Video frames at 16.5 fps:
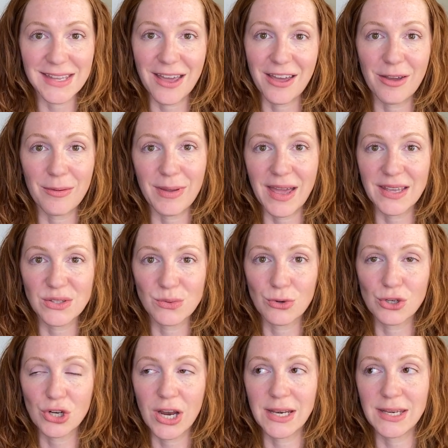as
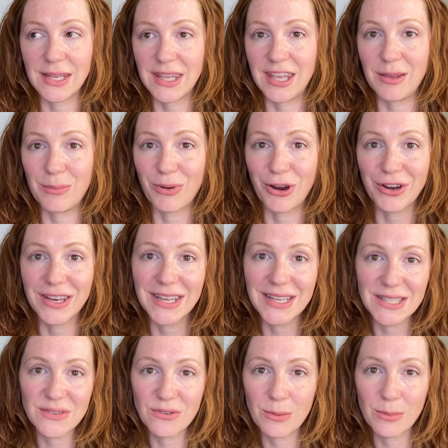we're trying to keep our
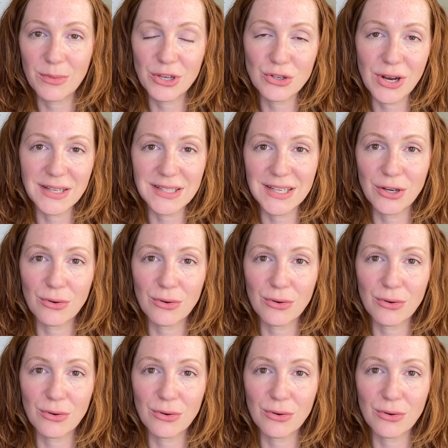kids from contracting